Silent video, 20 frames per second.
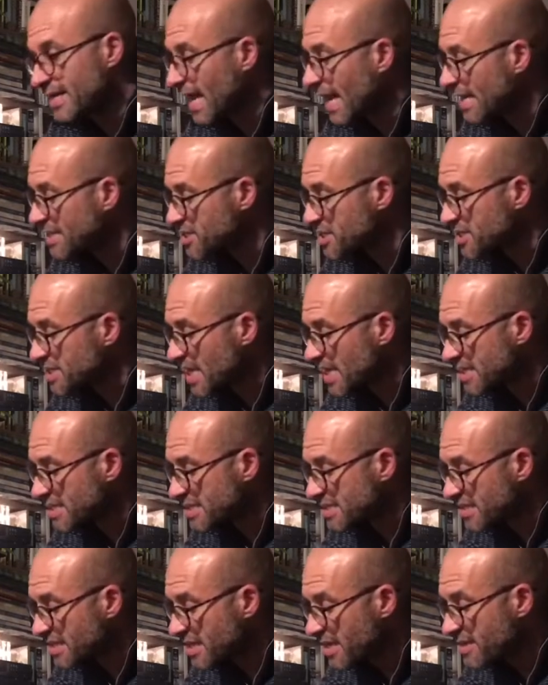and
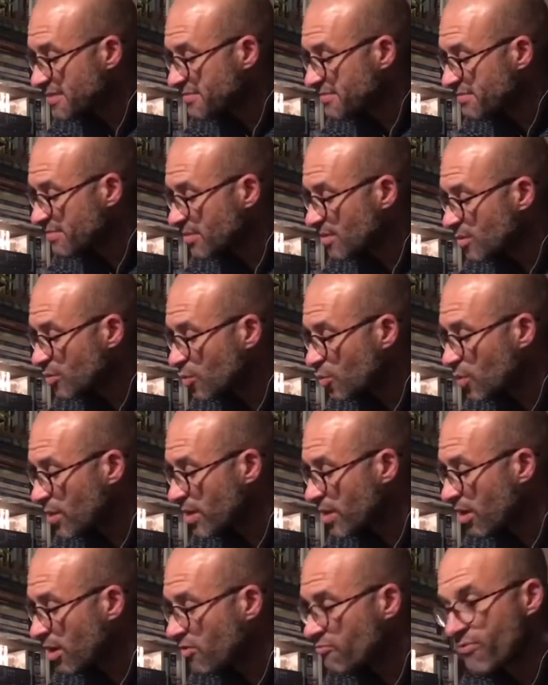agitated it in,
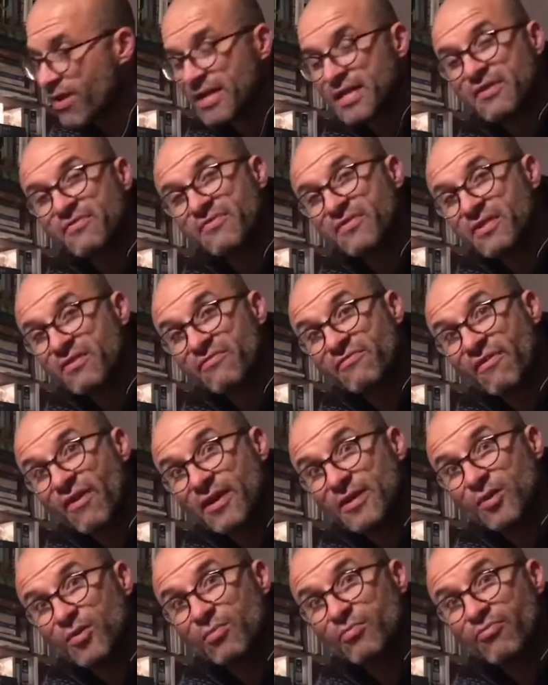we are ready for the
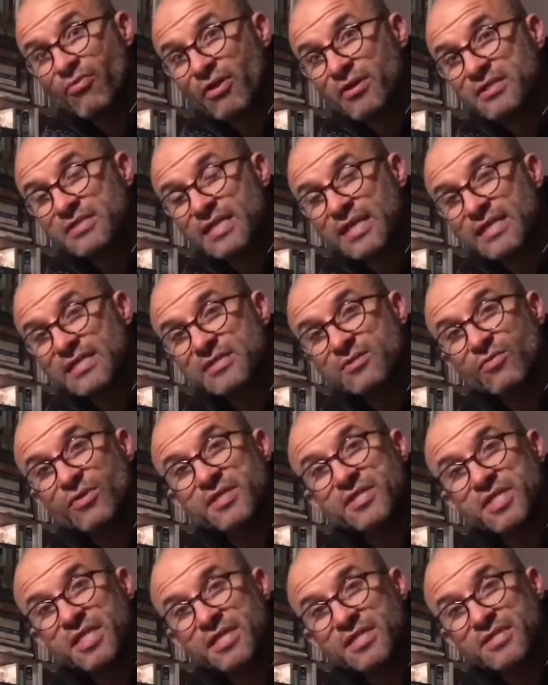final process,
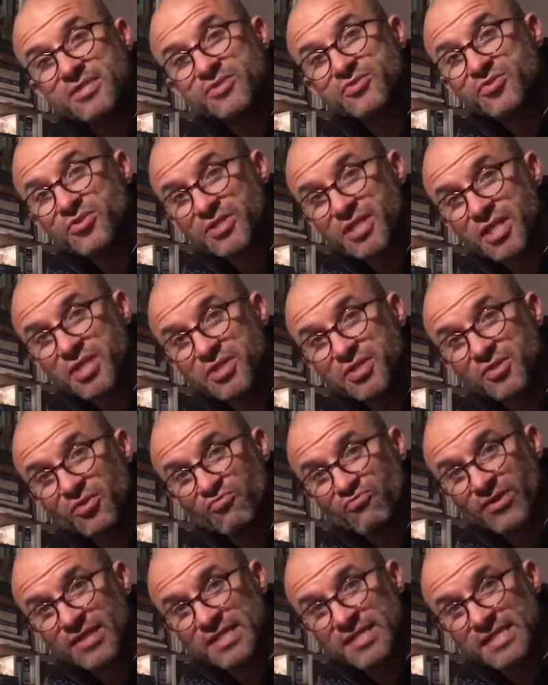which is
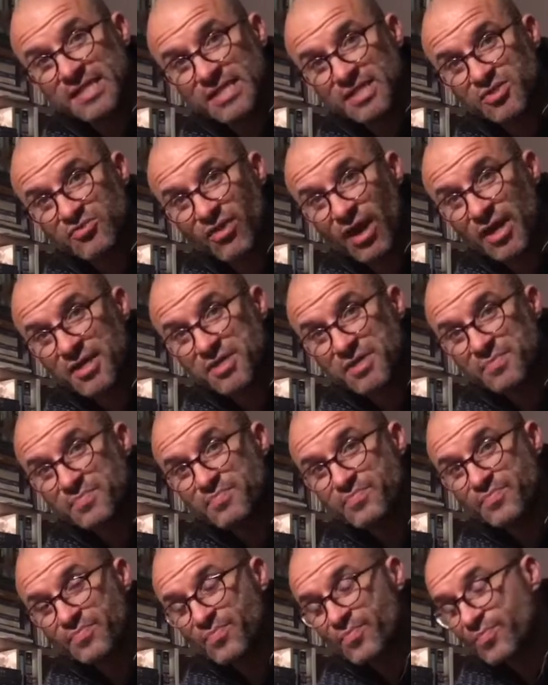traditional rinse
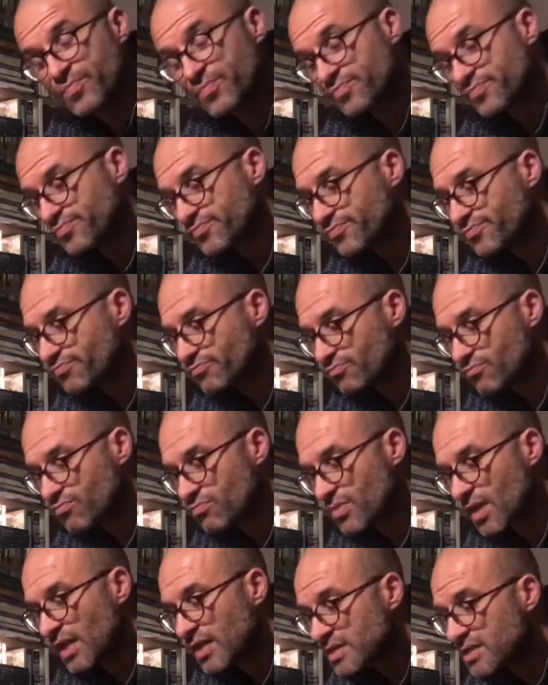extraction.
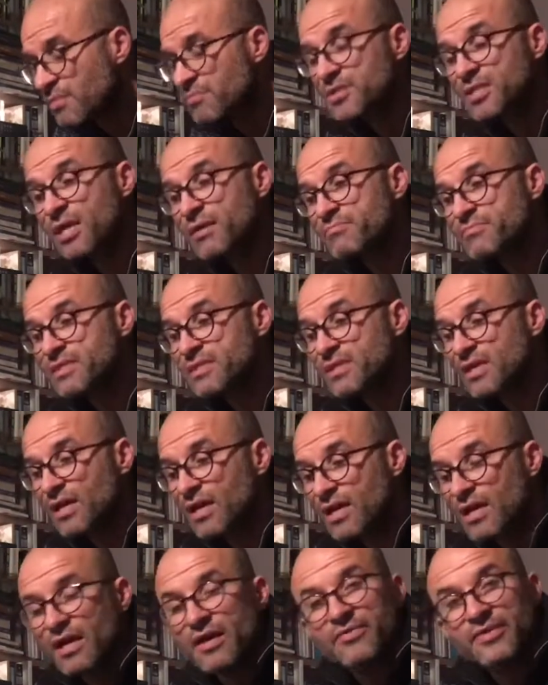Sometimes
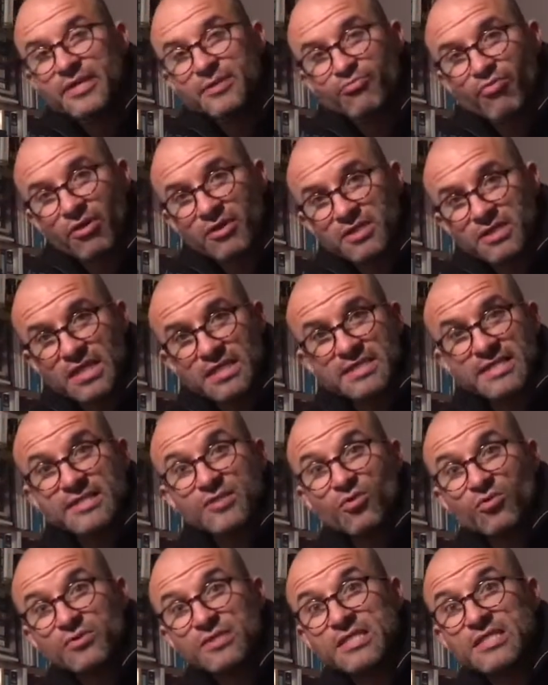this process is
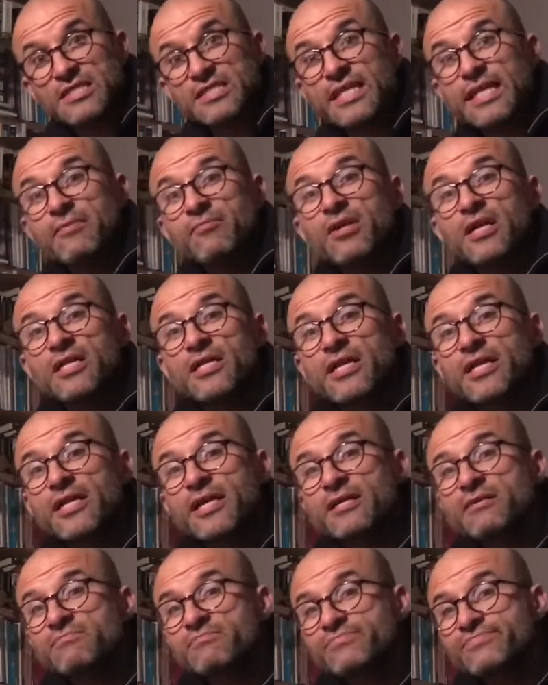called steam
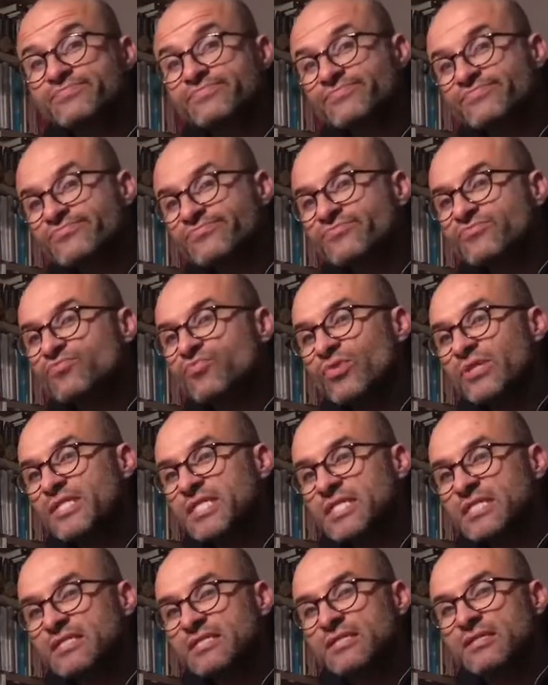cleaning,
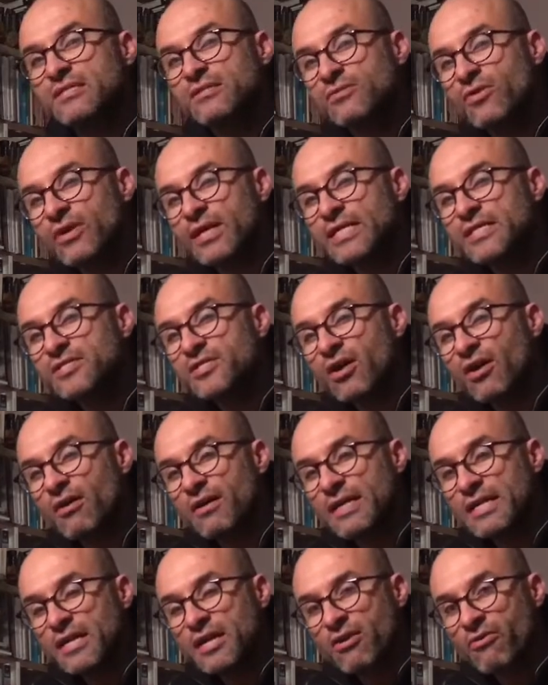which is not
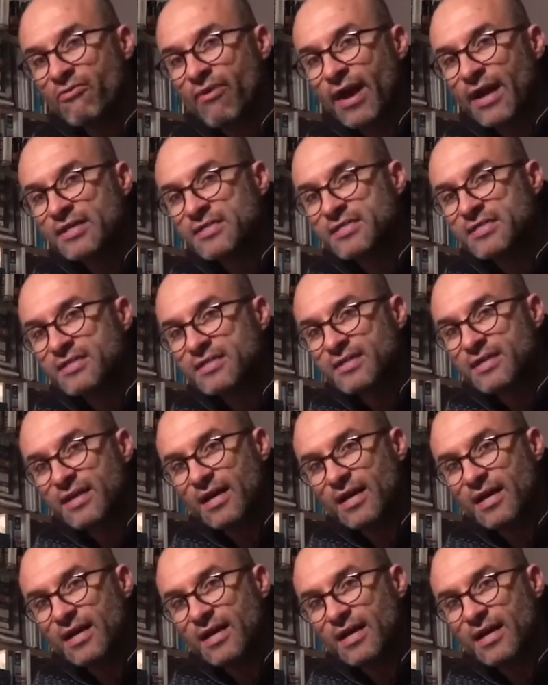entirely correct.